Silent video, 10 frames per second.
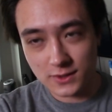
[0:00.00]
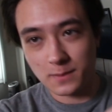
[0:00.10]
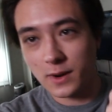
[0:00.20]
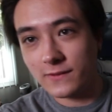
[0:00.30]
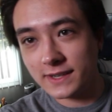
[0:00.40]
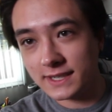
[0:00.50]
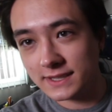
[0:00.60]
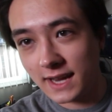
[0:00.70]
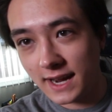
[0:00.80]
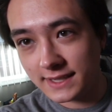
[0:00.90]
They're perfect in
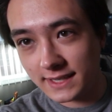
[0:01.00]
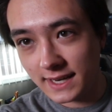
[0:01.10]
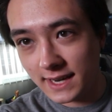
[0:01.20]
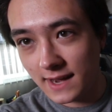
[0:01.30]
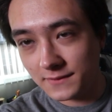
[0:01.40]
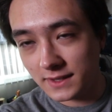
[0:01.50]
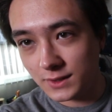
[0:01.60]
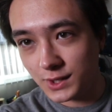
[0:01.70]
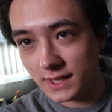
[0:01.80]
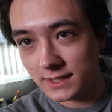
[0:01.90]
size. I didn't have to
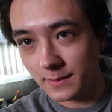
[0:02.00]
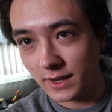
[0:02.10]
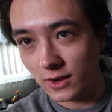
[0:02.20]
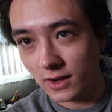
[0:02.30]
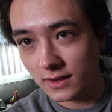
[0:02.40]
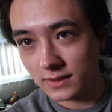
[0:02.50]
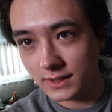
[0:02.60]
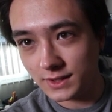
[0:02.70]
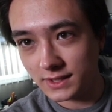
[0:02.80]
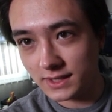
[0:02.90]
adjust them at all.
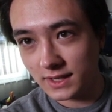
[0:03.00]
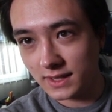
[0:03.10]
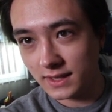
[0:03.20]
I just